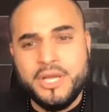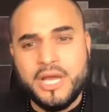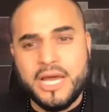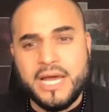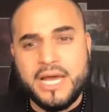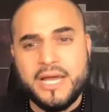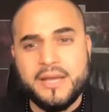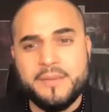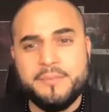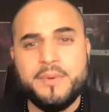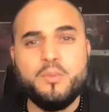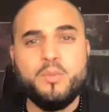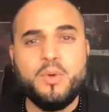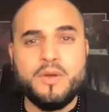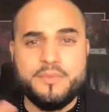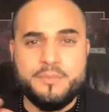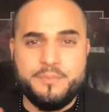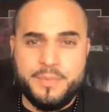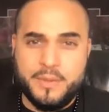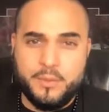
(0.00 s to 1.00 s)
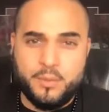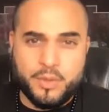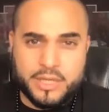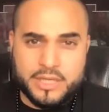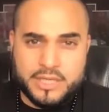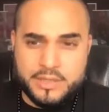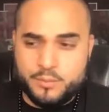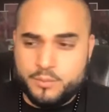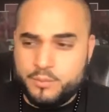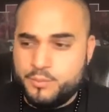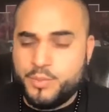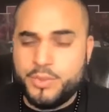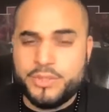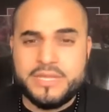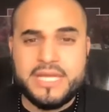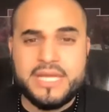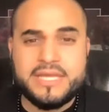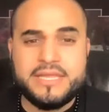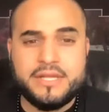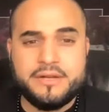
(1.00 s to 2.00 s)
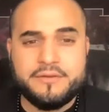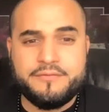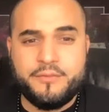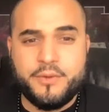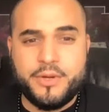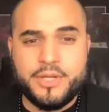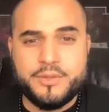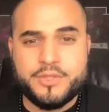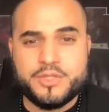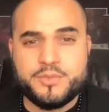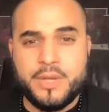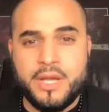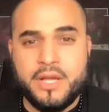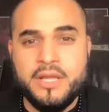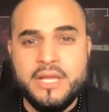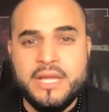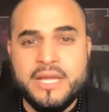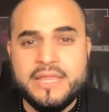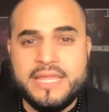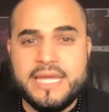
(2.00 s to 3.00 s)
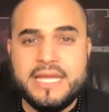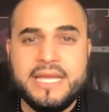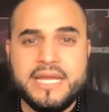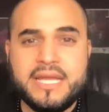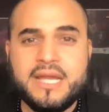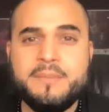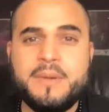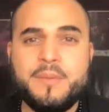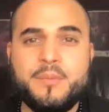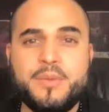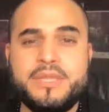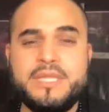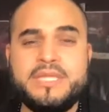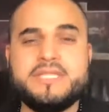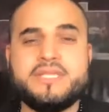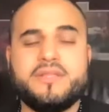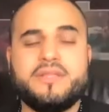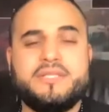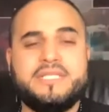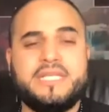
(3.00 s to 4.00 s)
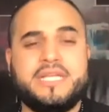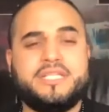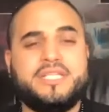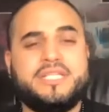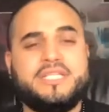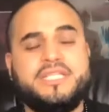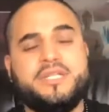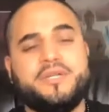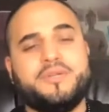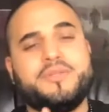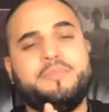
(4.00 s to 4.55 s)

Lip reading: but we're going to put that there for you as well. Then I come up with these other sessions here.